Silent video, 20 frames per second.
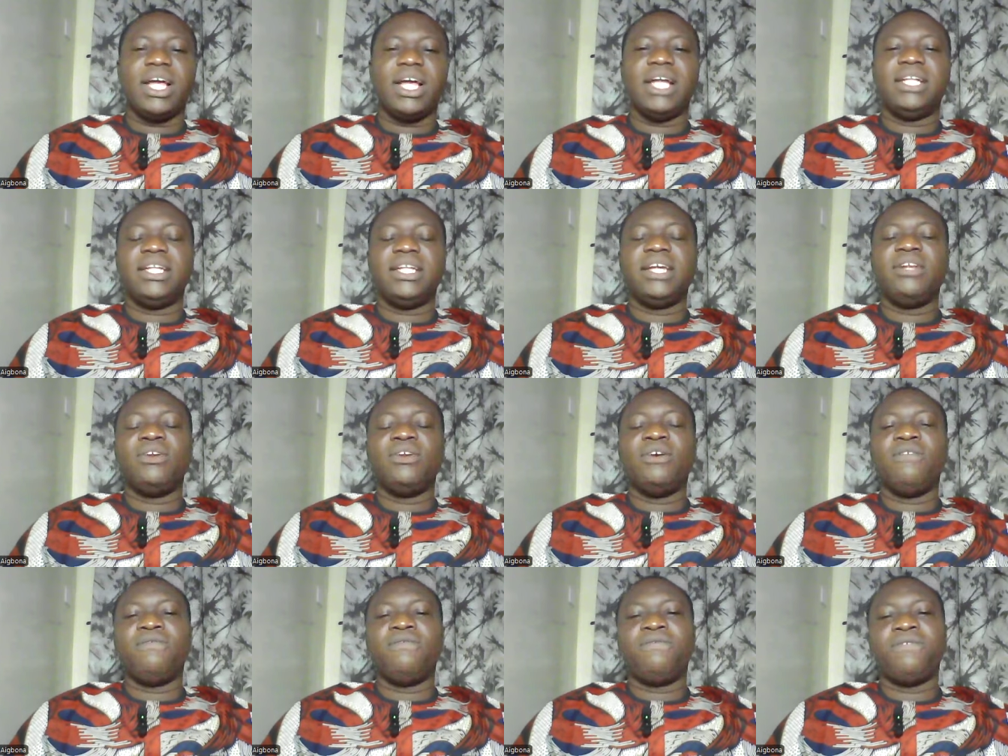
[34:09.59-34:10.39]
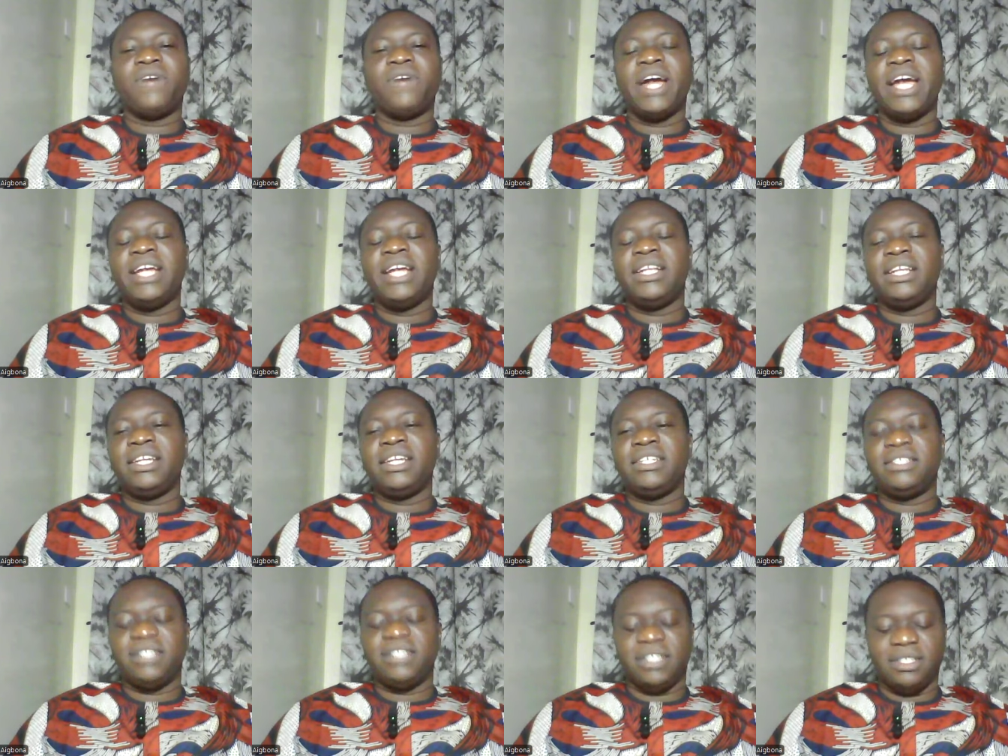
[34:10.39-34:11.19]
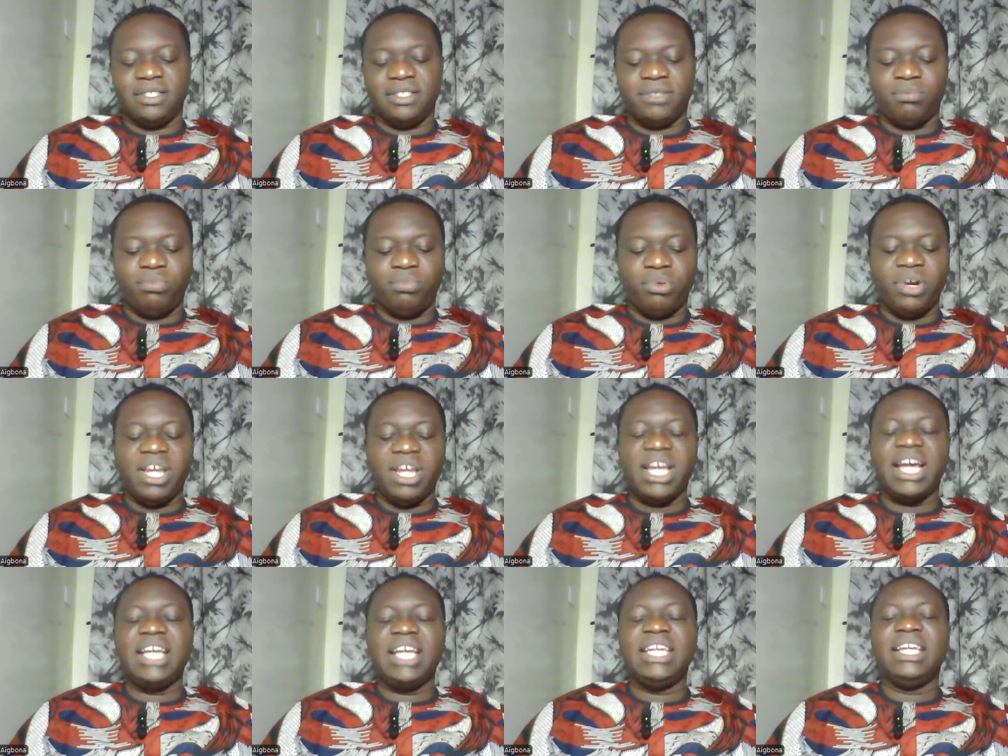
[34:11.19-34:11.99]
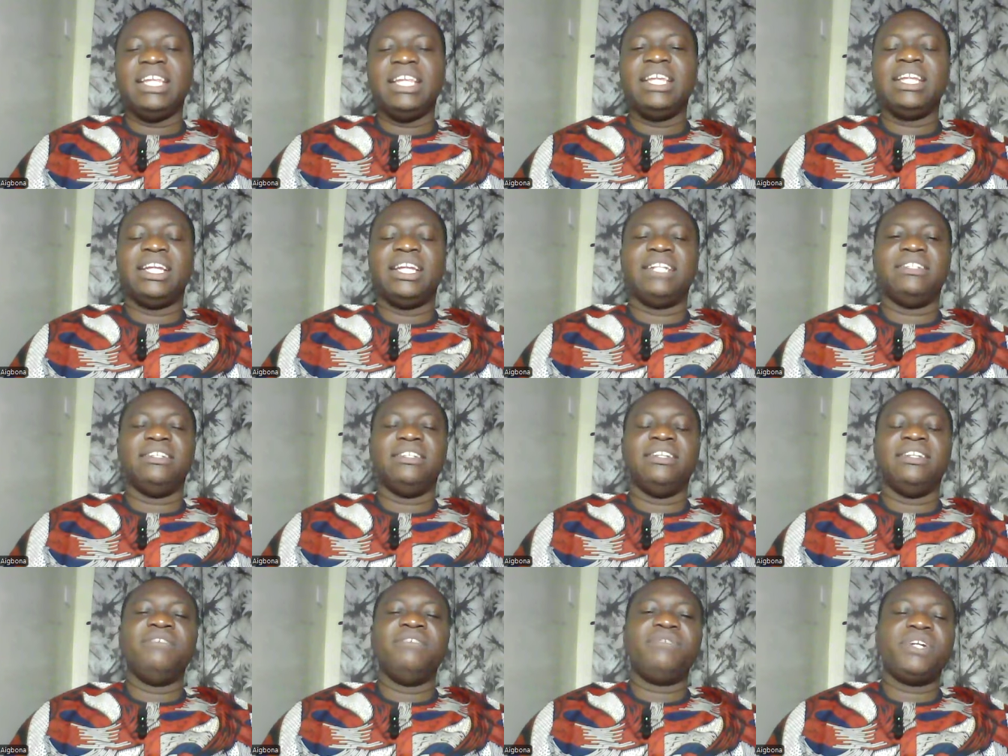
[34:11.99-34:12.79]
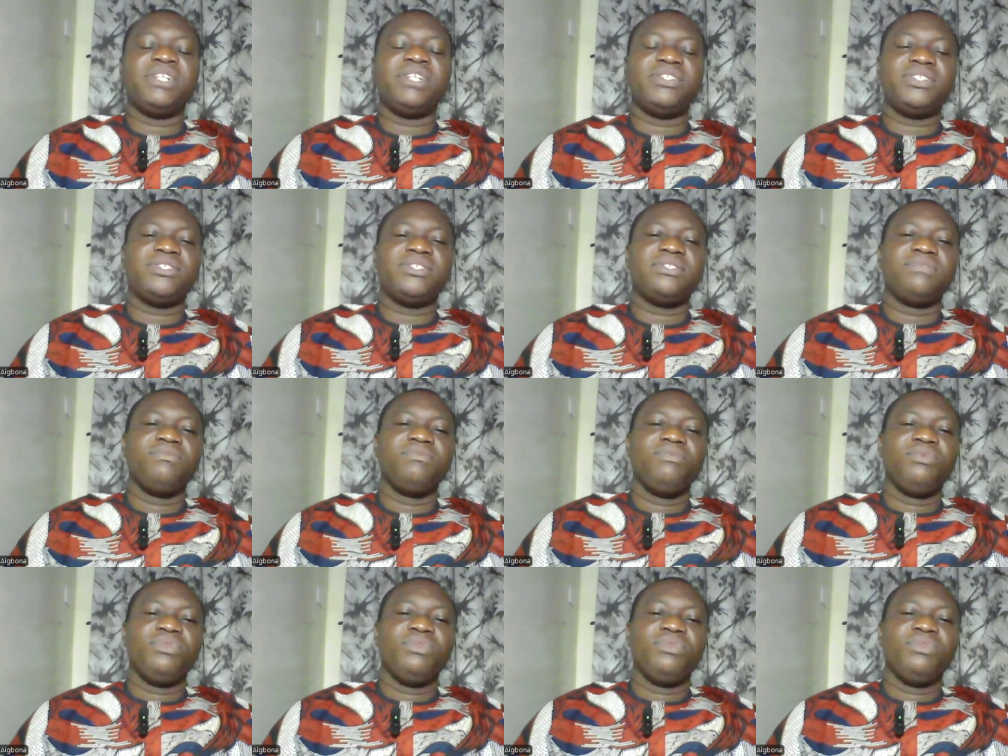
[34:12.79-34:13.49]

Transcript: And then on Fridays, it's prayer, healing, and deliverance.